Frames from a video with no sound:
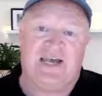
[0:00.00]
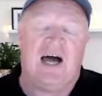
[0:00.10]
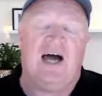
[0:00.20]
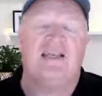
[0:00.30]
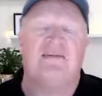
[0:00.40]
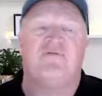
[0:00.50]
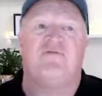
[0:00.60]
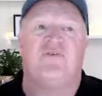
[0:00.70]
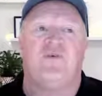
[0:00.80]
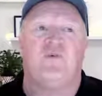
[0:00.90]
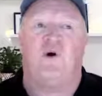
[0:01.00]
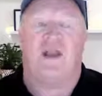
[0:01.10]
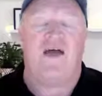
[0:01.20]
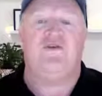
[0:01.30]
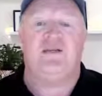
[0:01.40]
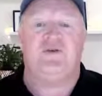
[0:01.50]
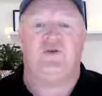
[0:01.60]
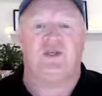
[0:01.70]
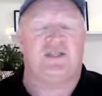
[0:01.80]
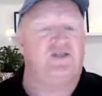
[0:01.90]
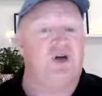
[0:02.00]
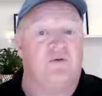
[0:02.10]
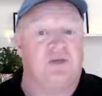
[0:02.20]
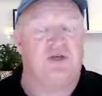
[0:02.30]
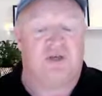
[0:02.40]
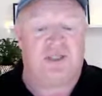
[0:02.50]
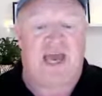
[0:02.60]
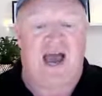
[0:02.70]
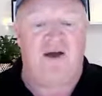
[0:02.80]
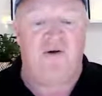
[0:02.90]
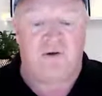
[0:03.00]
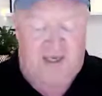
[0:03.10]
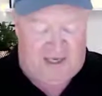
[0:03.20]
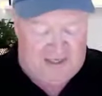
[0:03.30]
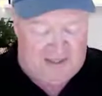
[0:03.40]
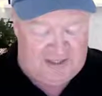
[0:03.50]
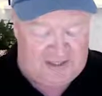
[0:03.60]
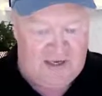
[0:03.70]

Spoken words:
and for whatever you do, just don't touch the arrow keys,